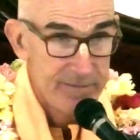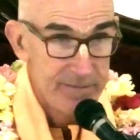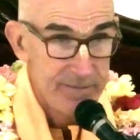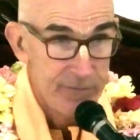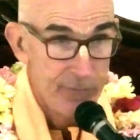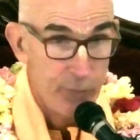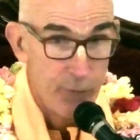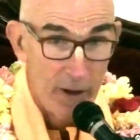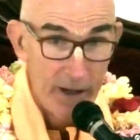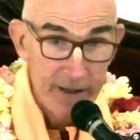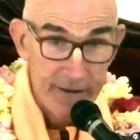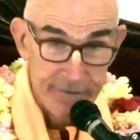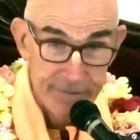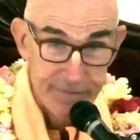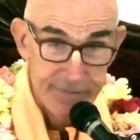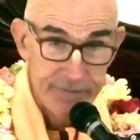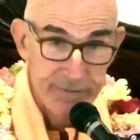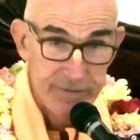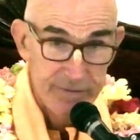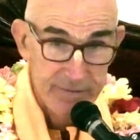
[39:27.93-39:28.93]

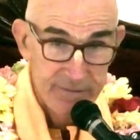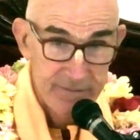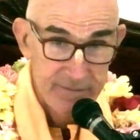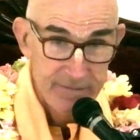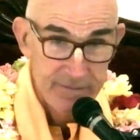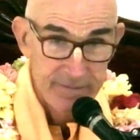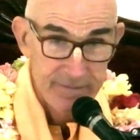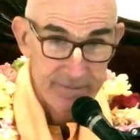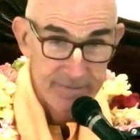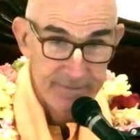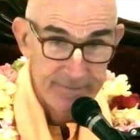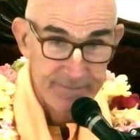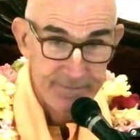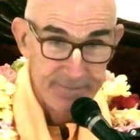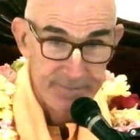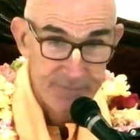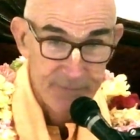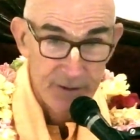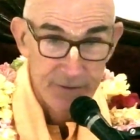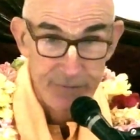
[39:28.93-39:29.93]
wife
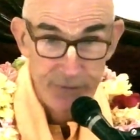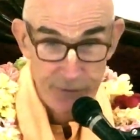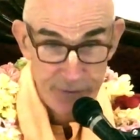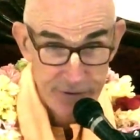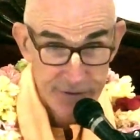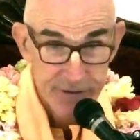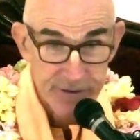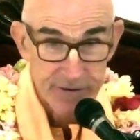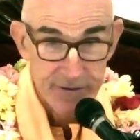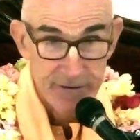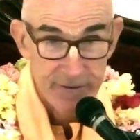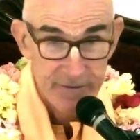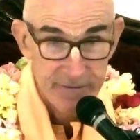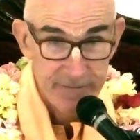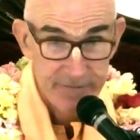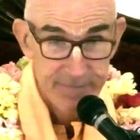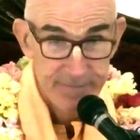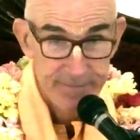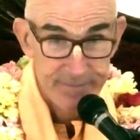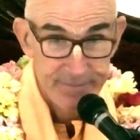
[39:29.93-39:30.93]
of Yudhisthira,
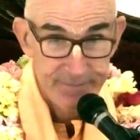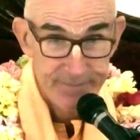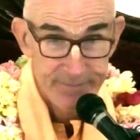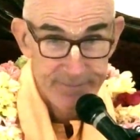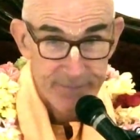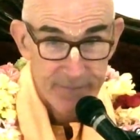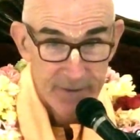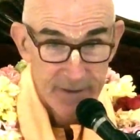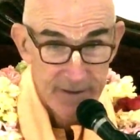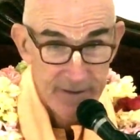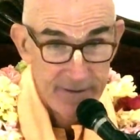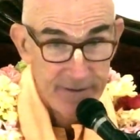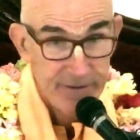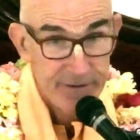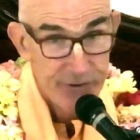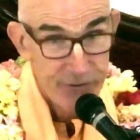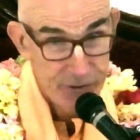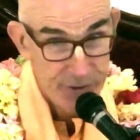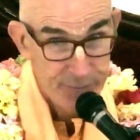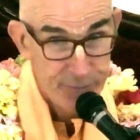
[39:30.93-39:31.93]

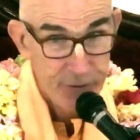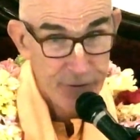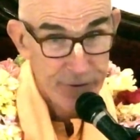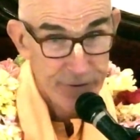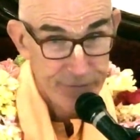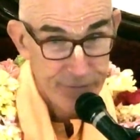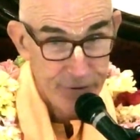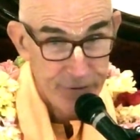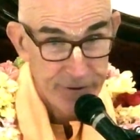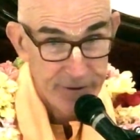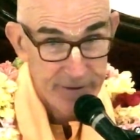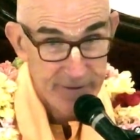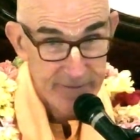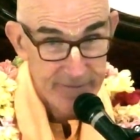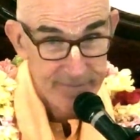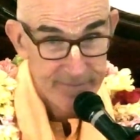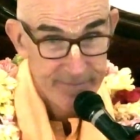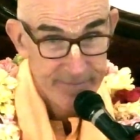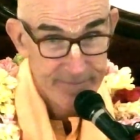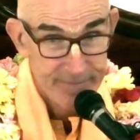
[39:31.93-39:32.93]
she was a pure devotee.
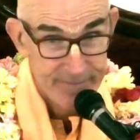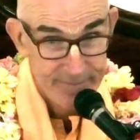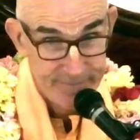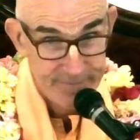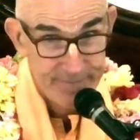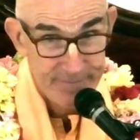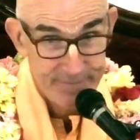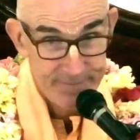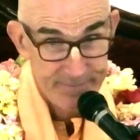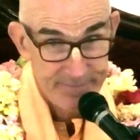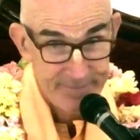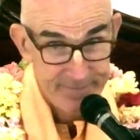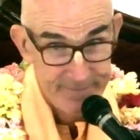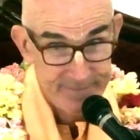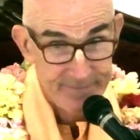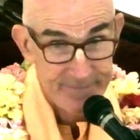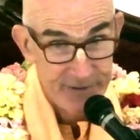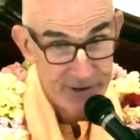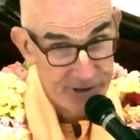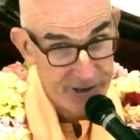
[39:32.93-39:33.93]

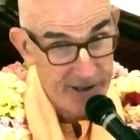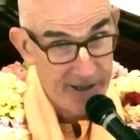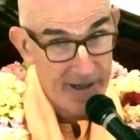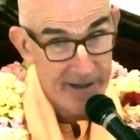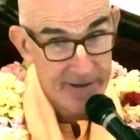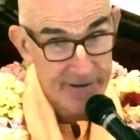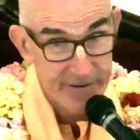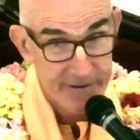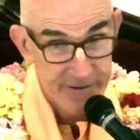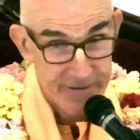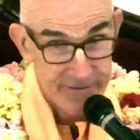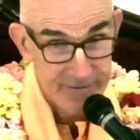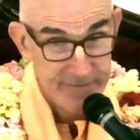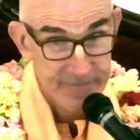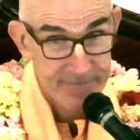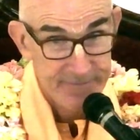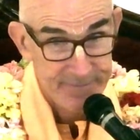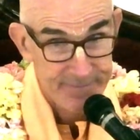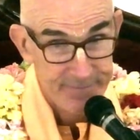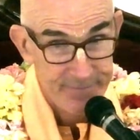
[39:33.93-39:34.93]
She's a goddess.
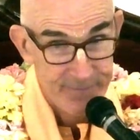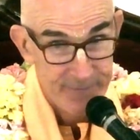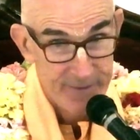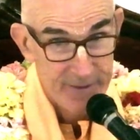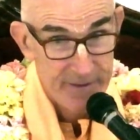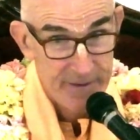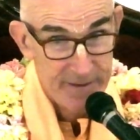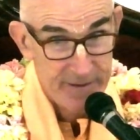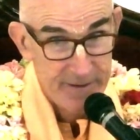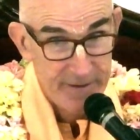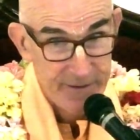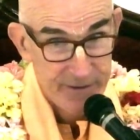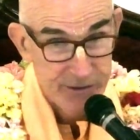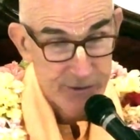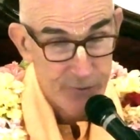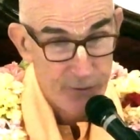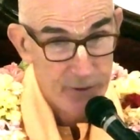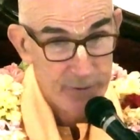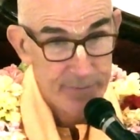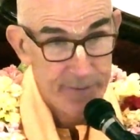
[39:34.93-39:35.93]

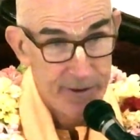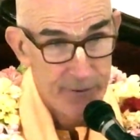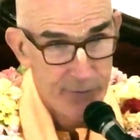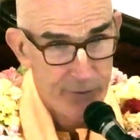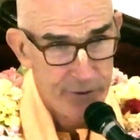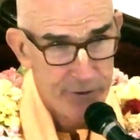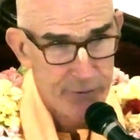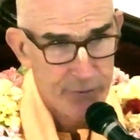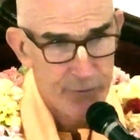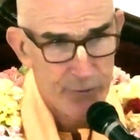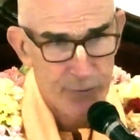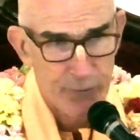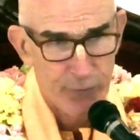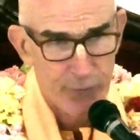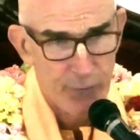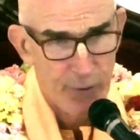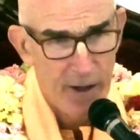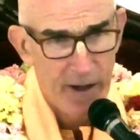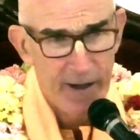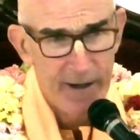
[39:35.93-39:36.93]
So one may wonder, well,
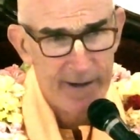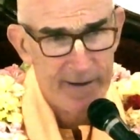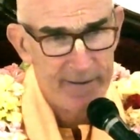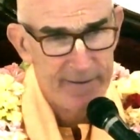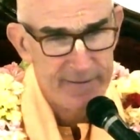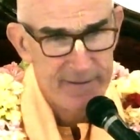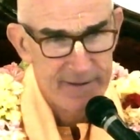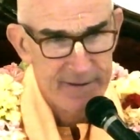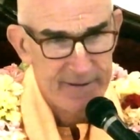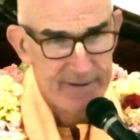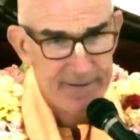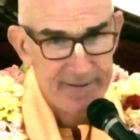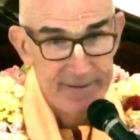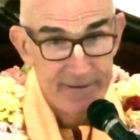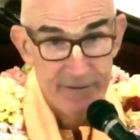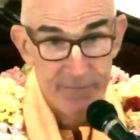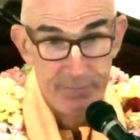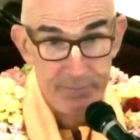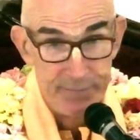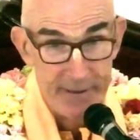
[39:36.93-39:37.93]
why? You
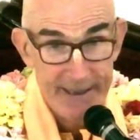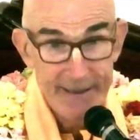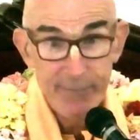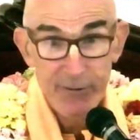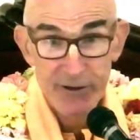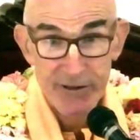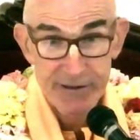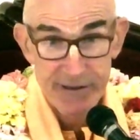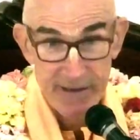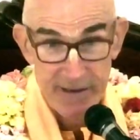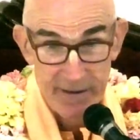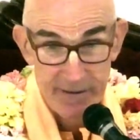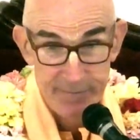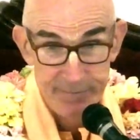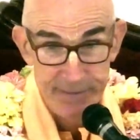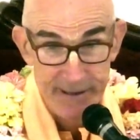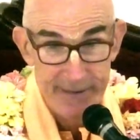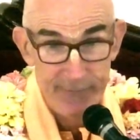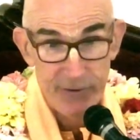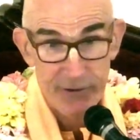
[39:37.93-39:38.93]
know, Bhima is there.
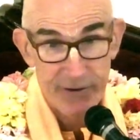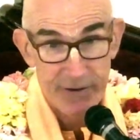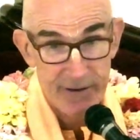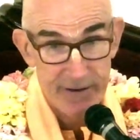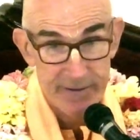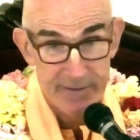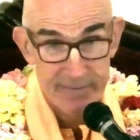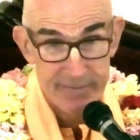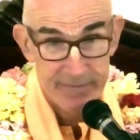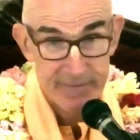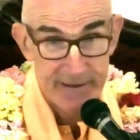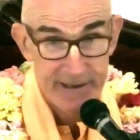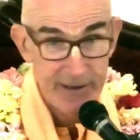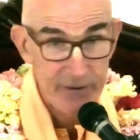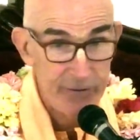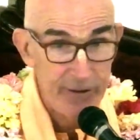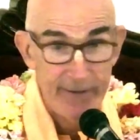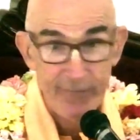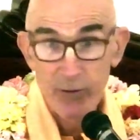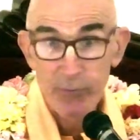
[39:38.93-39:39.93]
Bhima could have
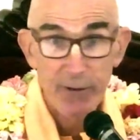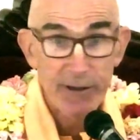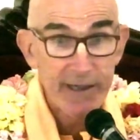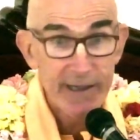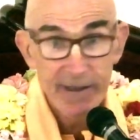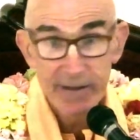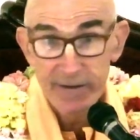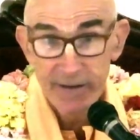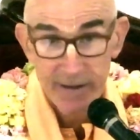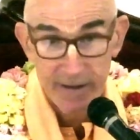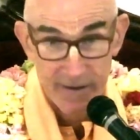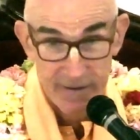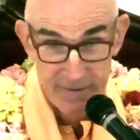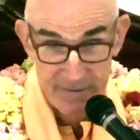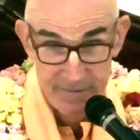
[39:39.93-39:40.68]
killed everybody in there.